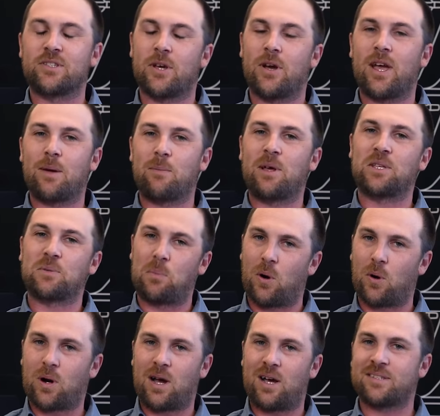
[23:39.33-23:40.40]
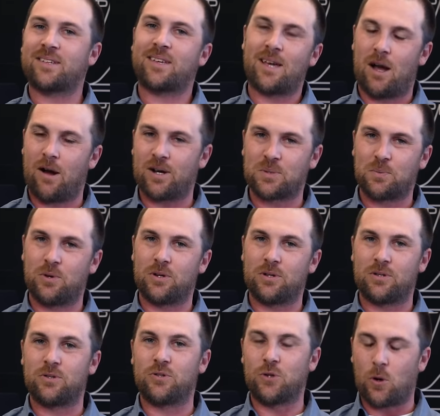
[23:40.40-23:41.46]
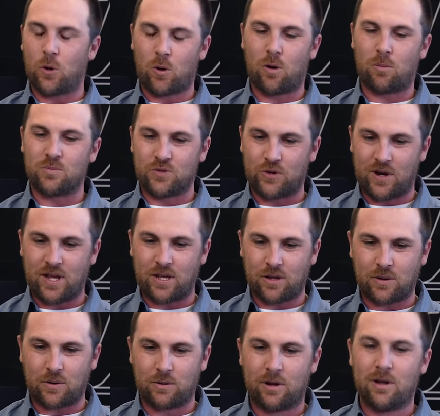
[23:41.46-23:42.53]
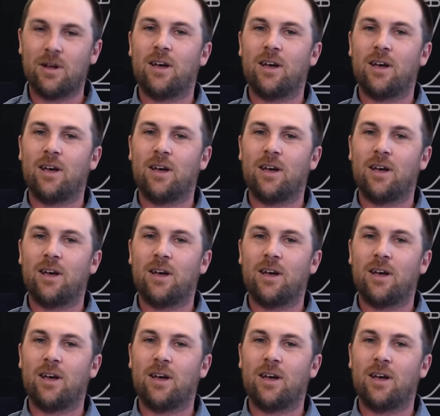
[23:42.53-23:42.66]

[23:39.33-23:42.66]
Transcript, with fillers: So email us, podcast at car expert dot com dot a u,